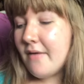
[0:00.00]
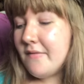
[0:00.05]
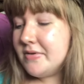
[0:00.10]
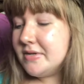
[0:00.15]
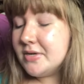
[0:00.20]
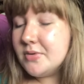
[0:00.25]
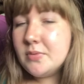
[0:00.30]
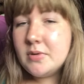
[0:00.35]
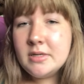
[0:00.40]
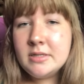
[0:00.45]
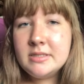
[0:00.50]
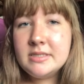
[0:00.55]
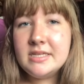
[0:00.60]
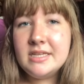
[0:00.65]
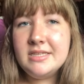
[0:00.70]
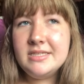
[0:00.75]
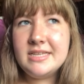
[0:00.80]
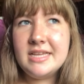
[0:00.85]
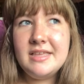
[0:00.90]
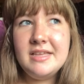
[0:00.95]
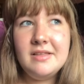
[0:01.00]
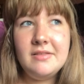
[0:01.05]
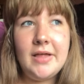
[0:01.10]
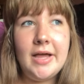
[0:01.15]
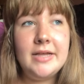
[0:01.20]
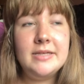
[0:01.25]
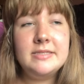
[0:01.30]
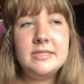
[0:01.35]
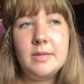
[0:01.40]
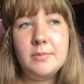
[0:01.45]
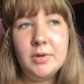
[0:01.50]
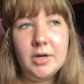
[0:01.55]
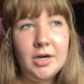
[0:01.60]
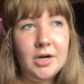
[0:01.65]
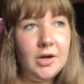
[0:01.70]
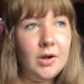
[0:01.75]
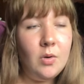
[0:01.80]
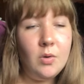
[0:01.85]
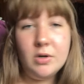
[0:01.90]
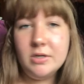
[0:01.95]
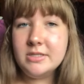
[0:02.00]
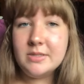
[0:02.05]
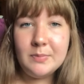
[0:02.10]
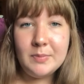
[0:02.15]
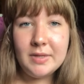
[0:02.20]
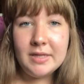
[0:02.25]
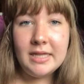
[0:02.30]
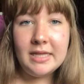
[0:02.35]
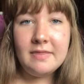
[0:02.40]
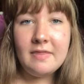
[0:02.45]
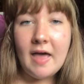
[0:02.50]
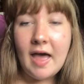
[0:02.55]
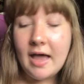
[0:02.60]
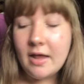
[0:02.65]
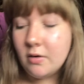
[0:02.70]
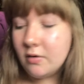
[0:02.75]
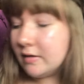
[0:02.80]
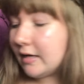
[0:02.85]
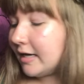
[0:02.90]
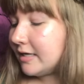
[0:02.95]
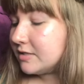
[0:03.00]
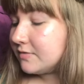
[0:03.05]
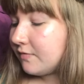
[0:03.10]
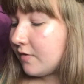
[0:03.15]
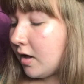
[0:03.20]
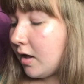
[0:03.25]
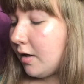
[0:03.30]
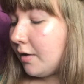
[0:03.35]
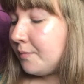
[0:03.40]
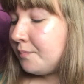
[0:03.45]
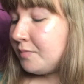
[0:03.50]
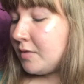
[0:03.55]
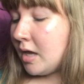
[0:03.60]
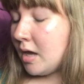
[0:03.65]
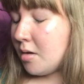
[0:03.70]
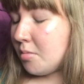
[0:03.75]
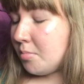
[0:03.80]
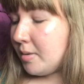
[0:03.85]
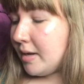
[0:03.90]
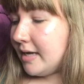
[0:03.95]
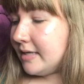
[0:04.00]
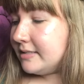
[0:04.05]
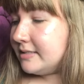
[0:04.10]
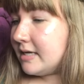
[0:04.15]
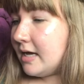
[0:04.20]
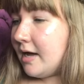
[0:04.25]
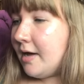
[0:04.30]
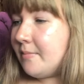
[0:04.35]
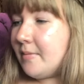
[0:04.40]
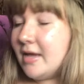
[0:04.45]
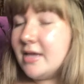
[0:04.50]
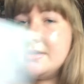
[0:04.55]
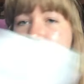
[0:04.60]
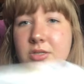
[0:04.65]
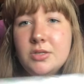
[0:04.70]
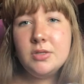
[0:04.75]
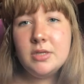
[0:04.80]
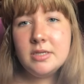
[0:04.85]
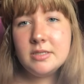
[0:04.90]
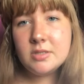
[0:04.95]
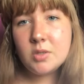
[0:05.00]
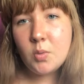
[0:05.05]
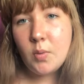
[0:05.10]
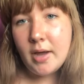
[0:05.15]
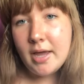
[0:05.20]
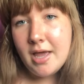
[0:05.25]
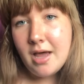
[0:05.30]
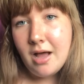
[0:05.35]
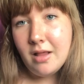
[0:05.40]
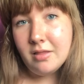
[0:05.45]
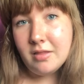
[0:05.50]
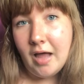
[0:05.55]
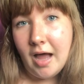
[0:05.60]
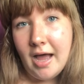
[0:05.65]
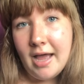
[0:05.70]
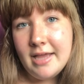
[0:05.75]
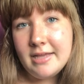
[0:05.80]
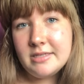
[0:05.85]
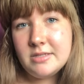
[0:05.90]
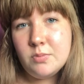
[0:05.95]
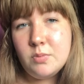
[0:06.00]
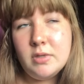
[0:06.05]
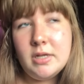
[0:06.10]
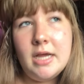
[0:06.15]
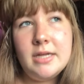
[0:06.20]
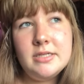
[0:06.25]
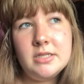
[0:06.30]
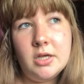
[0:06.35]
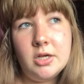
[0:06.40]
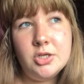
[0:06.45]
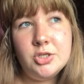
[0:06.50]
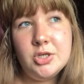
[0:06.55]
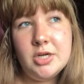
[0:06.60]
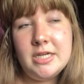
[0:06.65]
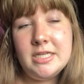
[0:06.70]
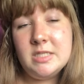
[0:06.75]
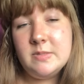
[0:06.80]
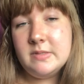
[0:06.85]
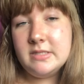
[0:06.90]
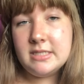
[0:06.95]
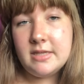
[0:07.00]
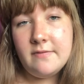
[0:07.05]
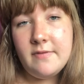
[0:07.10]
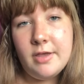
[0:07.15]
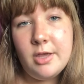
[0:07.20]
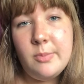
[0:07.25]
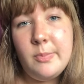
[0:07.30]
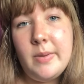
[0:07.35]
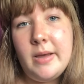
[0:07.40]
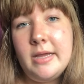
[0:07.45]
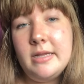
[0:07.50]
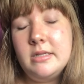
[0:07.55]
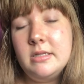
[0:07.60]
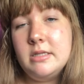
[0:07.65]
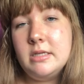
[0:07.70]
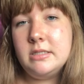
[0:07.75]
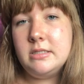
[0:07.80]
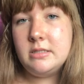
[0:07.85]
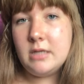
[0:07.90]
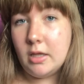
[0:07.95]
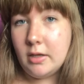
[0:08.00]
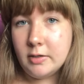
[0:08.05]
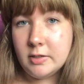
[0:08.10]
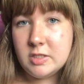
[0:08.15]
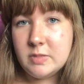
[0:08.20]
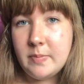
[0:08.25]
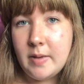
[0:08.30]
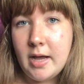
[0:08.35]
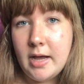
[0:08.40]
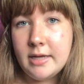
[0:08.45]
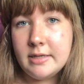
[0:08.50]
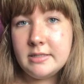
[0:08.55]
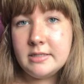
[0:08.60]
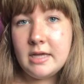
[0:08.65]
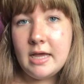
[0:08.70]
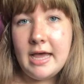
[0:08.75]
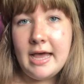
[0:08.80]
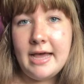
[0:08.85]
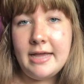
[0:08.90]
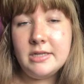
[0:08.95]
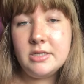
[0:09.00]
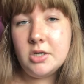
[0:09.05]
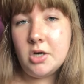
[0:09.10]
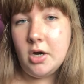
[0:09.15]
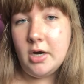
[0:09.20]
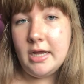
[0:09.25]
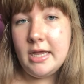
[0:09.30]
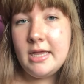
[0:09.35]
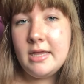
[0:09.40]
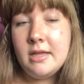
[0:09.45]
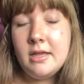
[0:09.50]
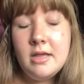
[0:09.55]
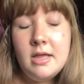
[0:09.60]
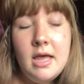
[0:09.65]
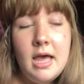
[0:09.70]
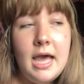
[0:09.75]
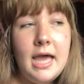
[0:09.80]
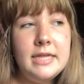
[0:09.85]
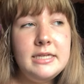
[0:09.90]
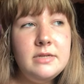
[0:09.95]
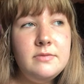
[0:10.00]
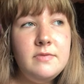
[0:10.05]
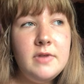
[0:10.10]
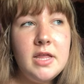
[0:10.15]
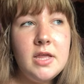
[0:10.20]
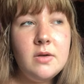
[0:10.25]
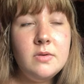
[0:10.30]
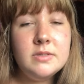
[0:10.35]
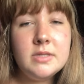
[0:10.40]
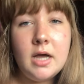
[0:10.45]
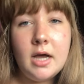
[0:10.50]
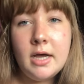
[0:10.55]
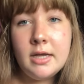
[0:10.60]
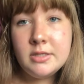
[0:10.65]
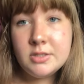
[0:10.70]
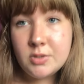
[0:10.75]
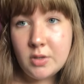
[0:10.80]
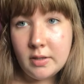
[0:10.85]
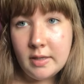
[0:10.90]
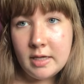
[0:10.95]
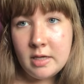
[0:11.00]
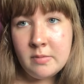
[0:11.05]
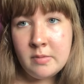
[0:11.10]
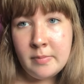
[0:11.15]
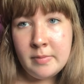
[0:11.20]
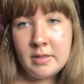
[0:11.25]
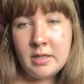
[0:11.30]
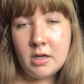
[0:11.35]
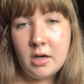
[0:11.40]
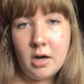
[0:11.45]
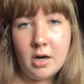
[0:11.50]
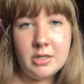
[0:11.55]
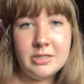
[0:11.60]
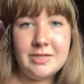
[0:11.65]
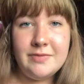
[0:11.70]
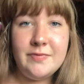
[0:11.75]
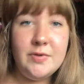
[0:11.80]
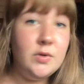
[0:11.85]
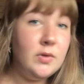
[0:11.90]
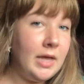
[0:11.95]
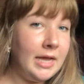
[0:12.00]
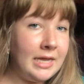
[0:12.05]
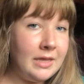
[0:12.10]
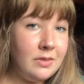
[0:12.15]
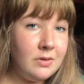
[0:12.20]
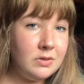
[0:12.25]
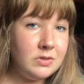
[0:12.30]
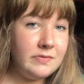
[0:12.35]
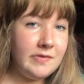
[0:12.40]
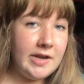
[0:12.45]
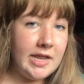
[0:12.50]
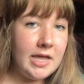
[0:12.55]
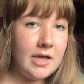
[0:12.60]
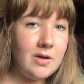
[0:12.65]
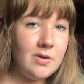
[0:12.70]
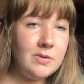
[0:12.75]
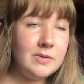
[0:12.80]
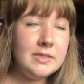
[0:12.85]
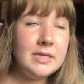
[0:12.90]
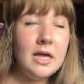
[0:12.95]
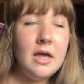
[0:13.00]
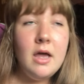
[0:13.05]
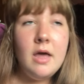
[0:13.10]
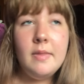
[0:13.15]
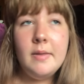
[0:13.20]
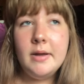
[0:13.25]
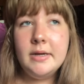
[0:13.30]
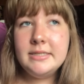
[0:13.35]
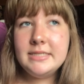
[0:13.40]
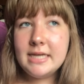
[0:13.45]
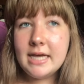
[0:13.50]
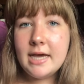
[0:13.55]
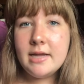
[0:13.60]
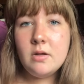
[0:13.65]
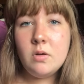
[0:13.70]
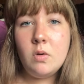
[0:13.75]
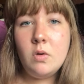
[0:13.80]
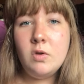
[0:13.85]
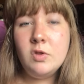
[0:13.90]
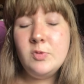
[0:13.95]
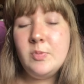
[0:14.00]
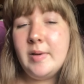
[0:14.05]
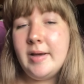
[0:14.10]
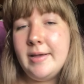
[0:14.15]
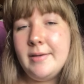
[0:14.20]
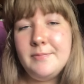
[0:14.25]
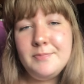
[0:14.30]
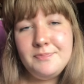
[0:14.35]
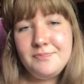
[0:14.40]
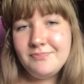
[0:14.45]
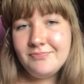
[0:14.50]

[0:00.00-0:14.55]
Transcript: haven't done one since I think last summer or something like that, or last fall. But I used to do these quite a lot. Well, not Dollar Tree in specific, but the dollar spot at Target I did videos on, so I'll link them up in the cards if you like those videos. They're a tad old, but